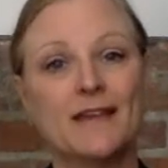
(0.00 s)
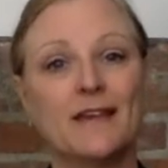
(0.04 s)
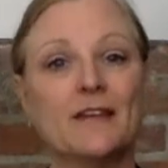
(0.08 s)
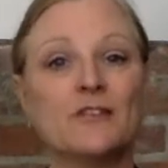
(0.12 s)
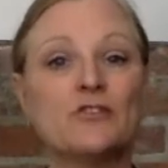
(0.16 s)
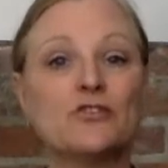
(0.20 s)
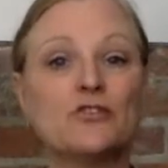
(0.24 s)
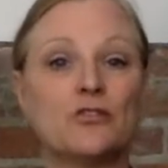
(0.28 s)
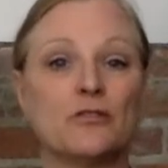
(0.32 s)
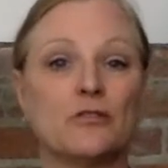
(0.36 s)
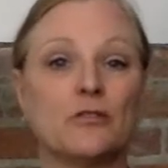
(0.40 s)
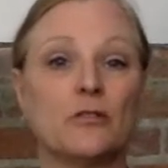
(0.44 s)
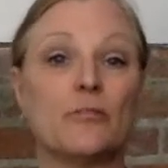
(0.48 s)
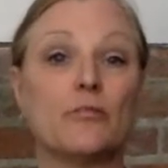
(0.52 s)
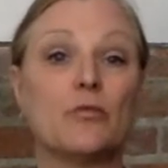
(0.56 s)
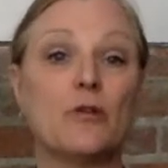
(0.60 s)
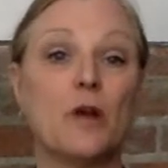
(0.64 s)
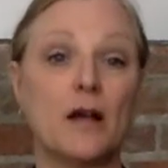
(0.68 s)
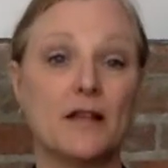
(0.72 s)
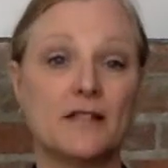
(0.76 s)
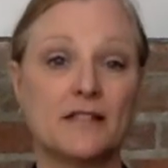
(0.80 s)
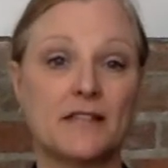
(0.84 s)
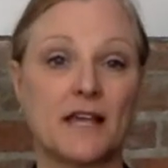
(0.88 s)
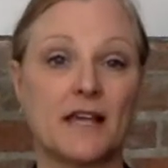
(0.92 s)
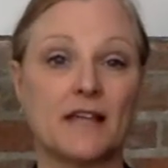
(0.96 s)
internal
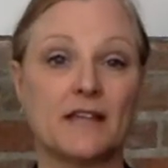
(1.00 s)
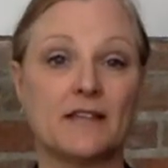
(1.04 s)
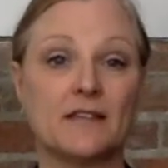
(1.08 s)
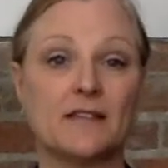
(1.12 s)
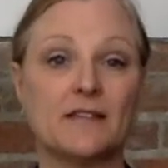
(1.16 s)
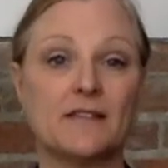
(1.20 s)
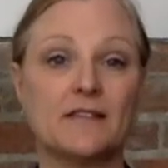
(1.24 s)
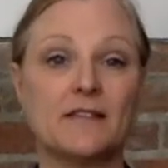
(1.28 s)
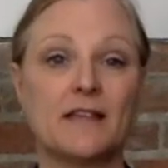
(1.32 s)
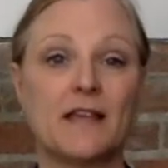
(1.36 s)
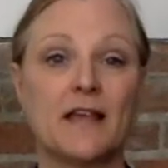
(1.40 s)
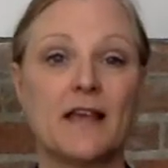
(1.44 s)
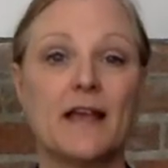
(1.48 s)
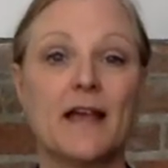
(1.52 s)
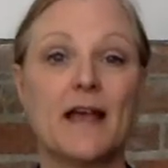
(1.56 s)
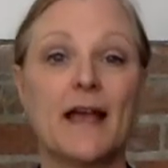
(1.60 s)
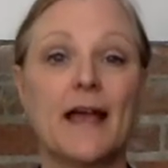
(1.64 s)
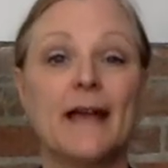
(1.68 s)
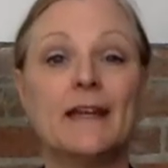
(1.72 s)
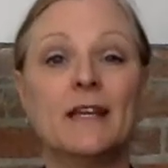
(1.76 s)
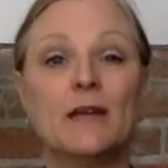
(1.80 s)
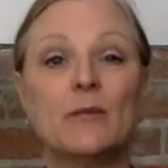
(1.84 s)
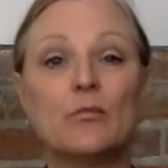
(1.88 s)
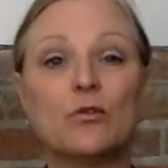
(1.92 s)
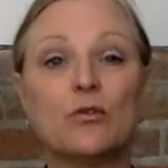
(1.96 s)
processes,
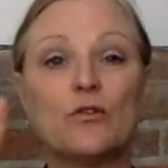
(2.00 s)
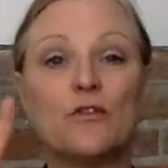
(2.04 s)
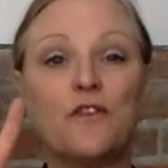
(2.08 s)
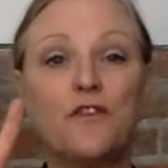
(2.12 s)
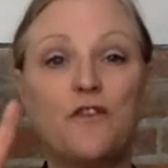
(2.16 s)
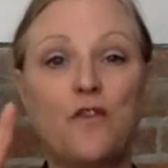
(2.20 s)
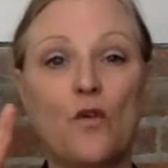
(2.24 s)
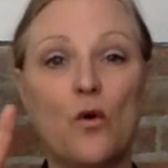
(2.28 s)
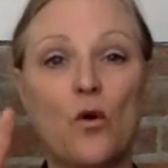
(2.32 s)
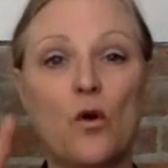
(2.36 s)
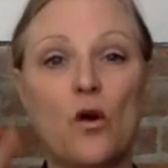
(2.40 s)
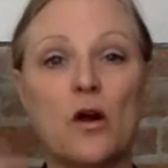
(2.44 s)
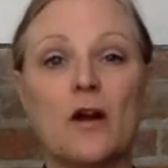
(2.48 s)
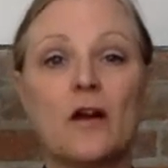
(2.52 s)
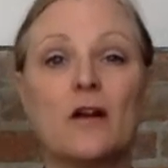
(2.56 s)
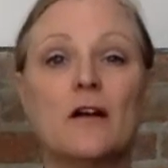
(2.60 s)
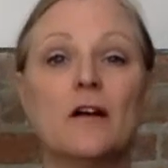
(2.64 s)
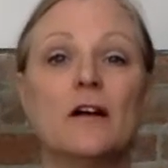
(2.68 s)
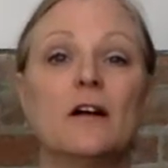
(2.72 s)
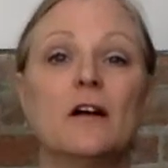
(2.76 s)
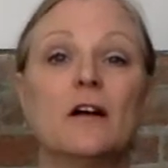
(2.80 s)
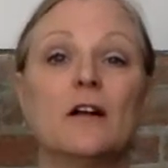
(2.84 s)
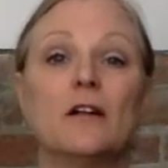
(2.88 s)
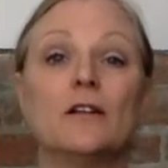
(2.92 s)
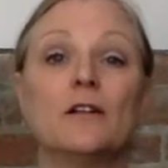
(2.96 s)
and number 4,
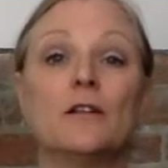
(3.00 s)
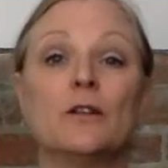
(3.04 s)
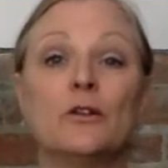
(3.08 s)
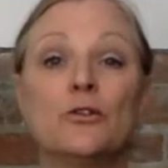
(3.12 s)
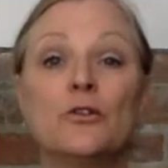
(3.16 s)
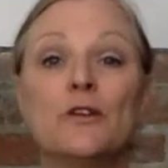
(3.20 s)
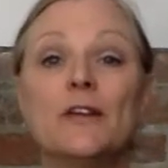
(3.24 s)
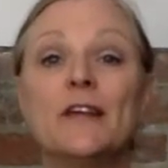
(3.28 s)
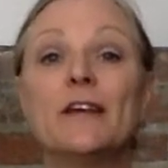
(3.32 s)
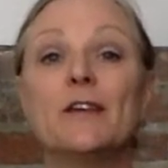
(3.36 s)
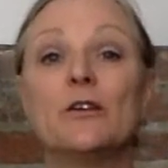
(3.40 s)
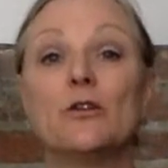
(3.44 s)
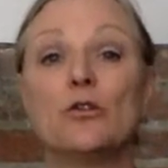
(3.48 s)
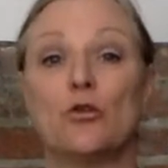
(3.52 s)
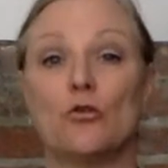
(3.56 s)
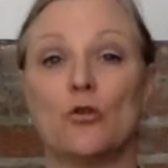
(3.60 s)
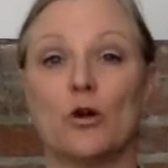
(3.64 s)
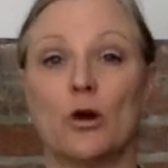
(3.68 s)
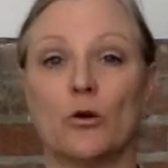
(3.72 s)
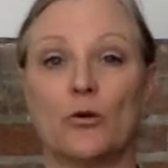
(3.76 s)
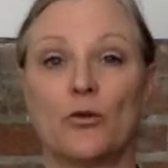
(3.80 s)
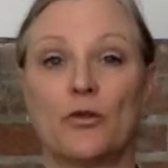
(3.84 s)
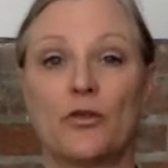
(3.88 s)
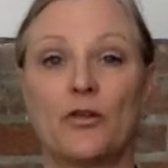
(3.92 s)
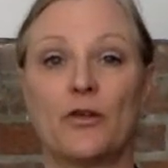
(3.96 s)
learning and
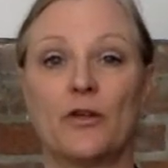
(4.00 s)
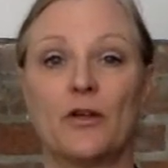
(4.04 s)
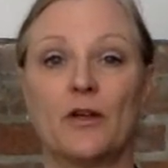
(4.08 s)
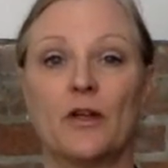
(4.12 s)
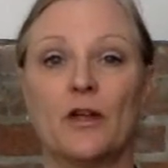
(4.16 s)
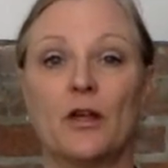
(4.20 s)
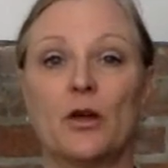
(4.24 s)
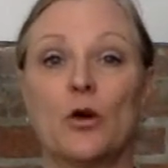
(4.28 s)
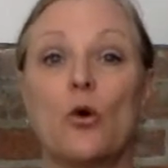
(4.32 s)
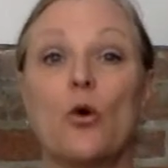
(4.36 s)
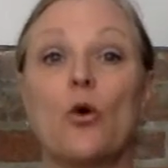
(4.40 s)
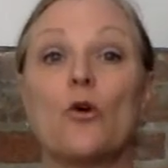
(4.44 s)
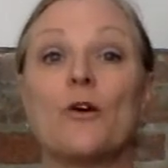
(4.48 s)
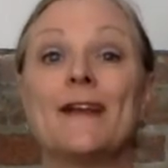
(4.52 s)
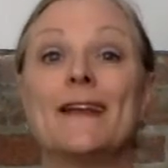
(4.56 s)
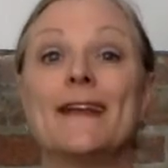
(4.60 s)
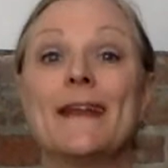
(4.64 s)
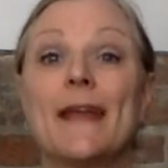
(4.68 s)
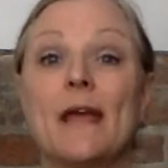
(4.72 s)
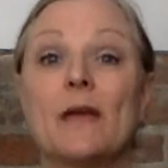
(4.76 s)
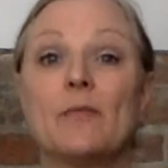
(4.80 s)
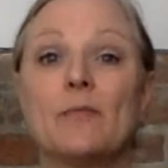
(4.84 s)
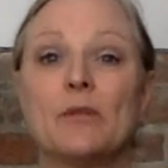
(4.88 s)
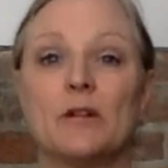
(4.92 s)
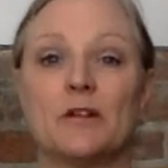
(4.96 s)
growth, or
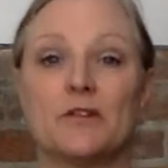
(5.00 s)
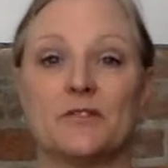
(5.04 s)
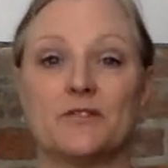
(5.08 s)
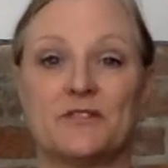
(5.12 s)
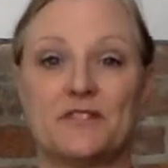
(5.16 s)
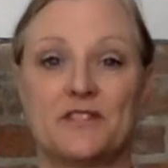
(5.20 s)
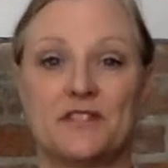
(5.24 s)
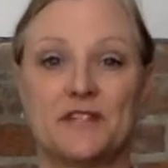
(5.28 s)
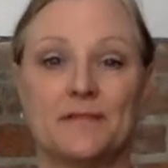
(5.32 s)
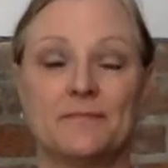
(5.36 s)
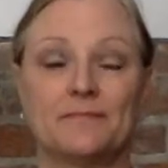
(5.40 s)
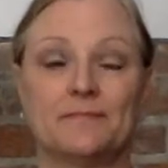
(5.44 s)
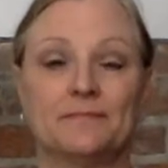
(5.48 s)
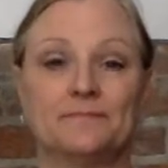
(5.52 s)
enablers.